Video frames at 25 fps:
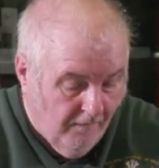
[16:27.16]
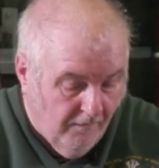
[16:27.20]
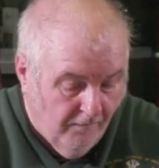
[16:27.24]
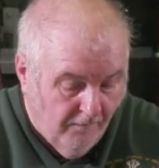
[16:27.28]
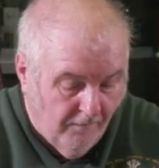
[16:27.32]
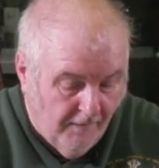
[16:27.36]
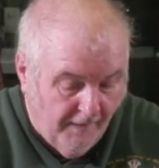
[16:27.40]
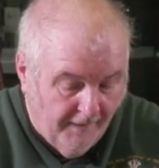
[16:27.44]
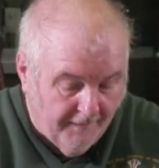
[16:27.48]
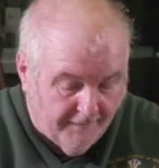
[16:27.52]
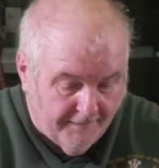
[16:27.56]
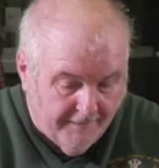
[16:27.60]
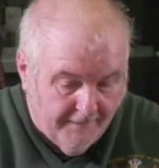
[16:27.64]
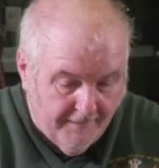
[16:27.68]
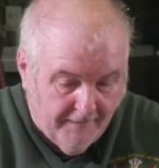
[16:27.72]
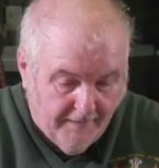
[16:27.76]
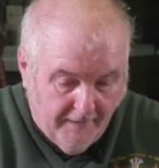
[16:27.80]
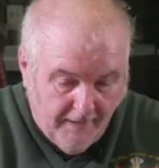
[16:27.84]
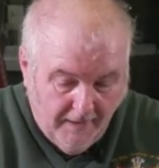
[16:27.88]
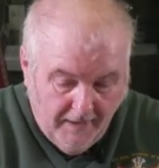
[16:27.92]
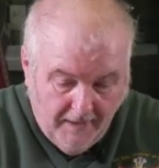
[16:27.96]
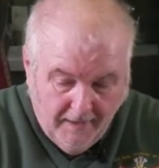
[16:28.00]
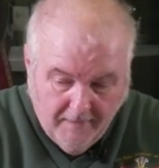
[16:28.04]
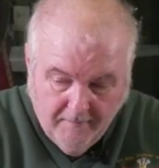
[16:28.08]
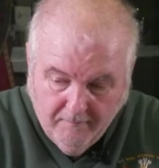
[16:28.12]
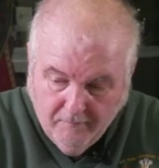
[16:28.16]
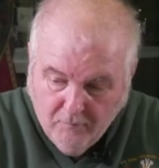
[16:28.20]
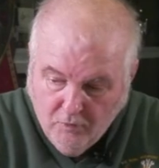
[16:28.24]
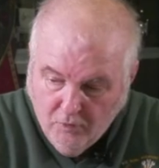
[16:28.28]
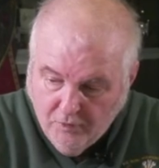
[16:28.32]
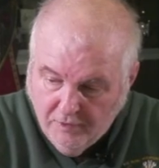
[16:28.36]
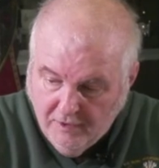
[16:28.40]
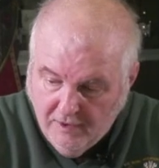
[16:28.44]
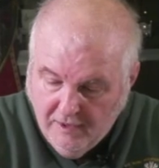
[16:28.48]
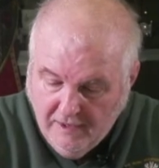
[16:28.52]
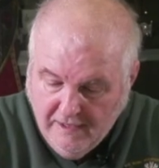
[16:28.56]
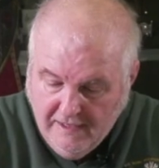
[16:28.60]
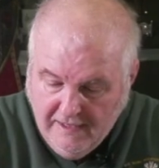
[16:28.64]
Right, I'm going
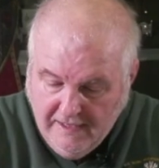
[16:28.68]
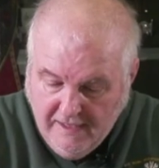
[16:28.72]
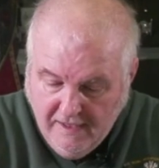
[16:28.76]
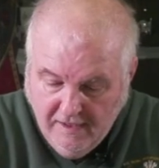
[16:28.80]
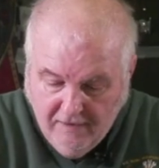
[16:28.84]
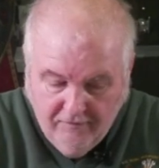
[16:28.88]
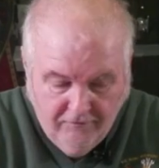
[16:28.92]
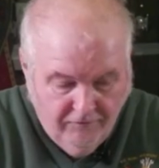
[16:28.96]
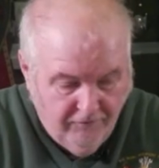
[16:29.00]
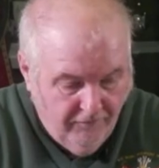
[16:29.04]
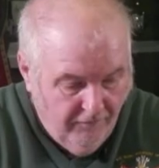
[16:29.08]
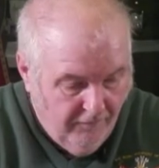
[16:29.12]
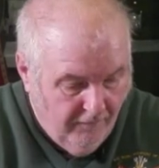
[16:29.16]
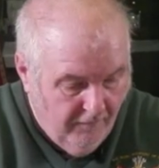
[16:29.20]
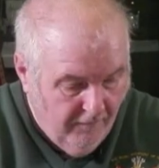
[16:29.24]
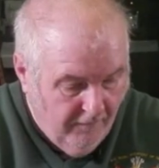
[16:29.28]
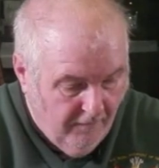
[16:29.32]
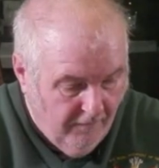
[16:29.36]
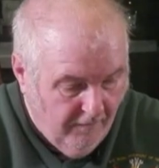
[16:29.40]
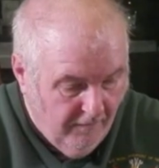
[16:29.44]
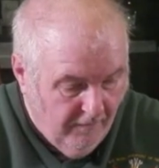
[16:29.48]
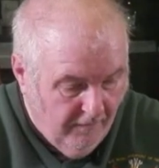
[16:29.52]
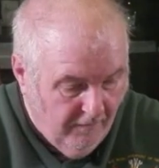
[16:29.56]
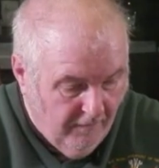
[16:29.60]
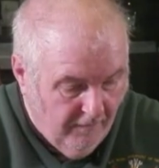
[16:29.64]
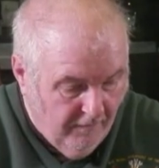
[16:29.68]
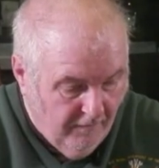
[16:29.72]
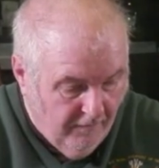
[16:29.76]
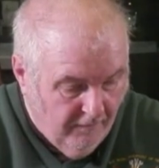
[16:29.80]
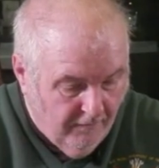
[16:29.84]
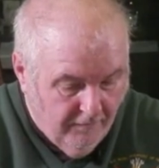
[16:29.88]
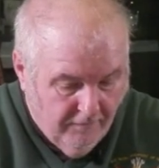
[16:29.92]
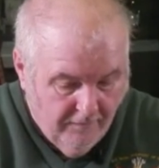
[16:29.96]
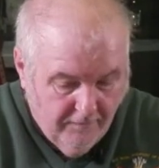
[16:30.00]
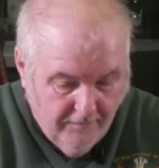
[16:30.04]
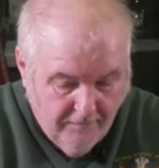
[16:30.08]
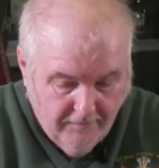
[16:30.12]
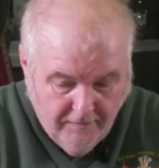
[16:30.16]
to leave
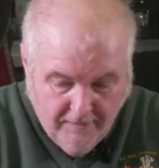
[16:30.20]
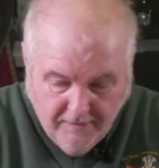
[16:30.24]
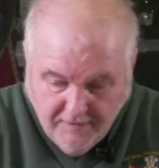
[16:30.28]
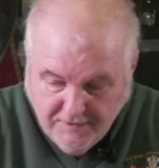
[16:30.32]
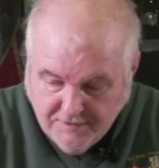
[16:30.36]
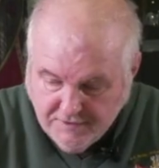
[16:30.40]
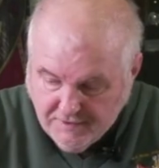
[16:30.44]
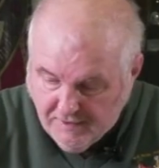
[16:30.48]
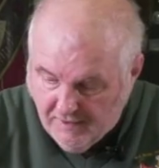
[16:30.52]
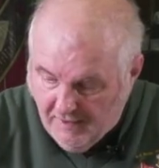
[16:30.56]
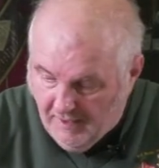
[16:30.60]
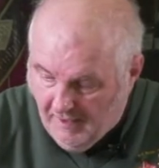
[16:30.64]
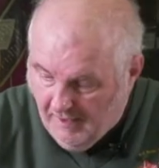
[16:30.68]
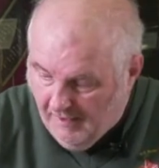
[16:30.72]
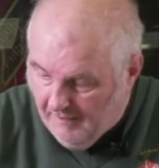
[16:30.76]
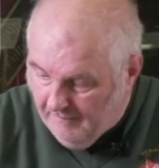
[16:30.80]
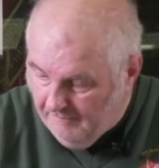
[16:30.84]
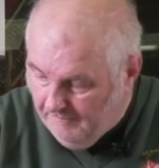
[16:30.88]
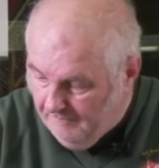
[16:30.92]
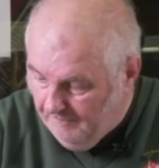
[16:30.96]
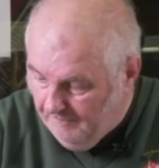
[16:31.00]
these there.